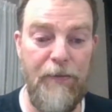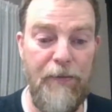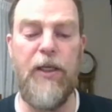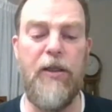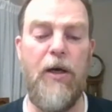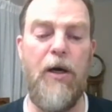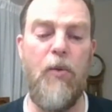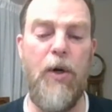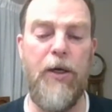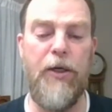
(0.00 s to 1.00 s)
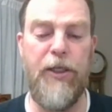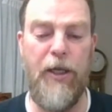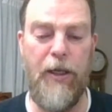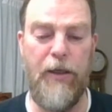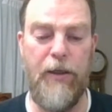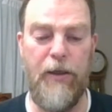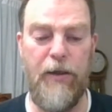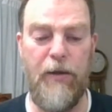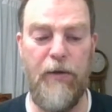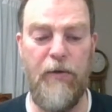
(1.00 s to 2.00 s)
Take the hot water tank,
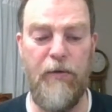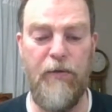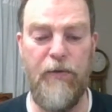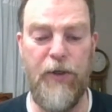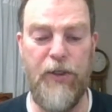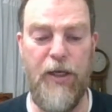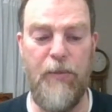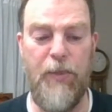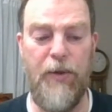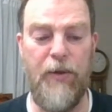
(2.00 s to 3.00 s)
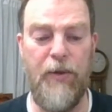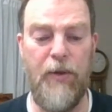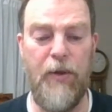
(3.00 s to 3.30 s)
for example.